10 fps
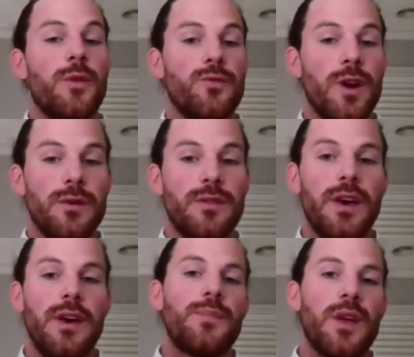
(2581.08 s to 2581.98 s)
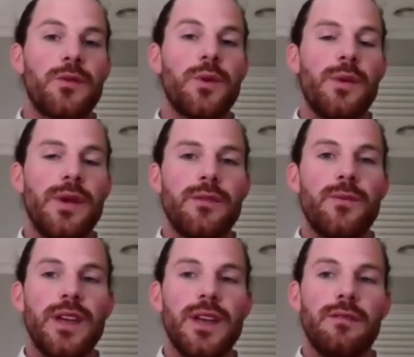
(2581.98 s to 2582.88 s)
the roads, that's where we
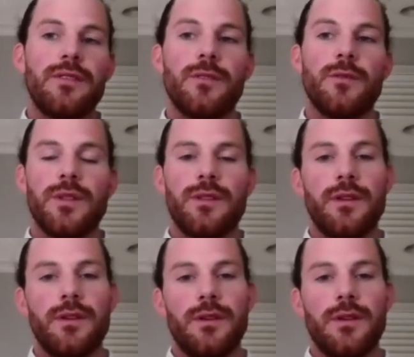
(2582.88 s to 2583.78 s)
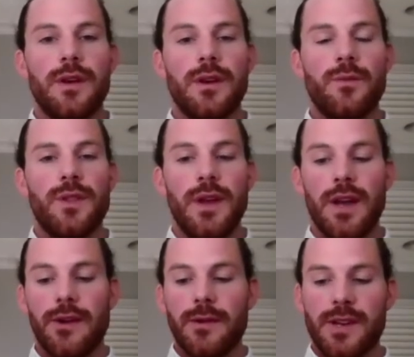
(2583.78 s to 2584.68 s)
infill with the
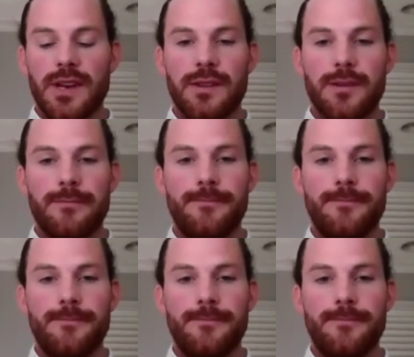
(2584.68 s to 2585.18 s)
aerial data.